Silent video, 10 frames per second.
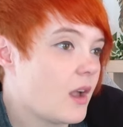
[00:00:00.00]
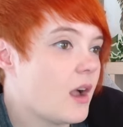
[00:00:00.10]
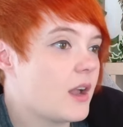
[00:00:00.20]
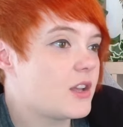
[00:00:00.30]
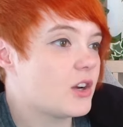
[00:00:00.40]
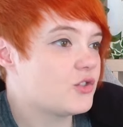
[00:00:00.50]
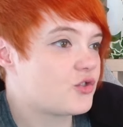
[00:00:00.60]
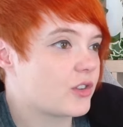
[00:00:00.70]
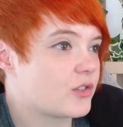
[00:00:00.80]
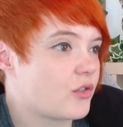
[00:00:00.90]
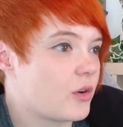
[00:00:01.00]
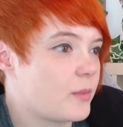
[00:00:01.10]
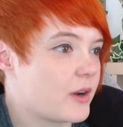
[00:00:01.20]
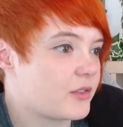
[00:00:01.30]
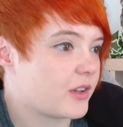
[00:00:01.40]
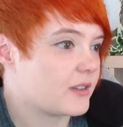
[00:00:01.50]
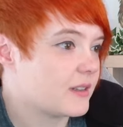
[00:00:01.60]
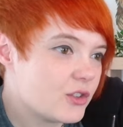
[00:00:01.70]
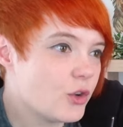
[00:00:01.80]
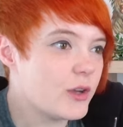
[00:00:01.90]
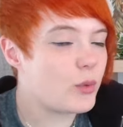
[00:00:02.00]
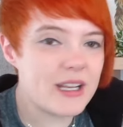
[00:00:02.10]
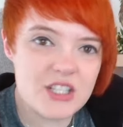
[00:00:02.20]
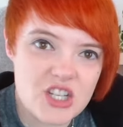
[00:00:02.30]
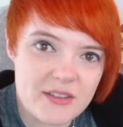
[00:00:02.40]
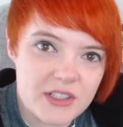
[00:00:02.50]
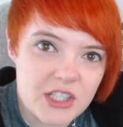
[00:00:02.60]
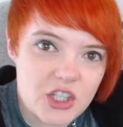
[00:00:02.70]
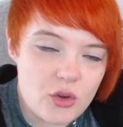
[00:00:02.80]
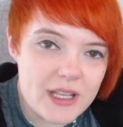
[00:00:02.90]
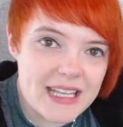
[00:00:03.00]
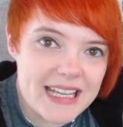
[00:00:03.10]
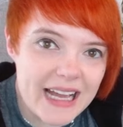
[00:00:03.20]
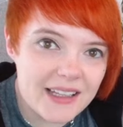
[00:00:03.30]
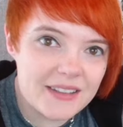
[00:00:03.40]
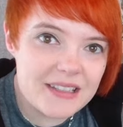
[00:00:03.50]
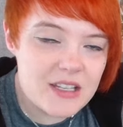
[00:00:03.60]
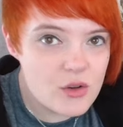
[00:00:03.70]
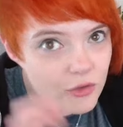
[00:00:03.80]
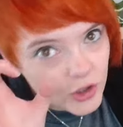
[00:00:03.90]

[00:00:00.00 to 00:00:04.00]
Ah, you unshrunk the wrong person. Louis, why did you give it to Huey? He can't see. You've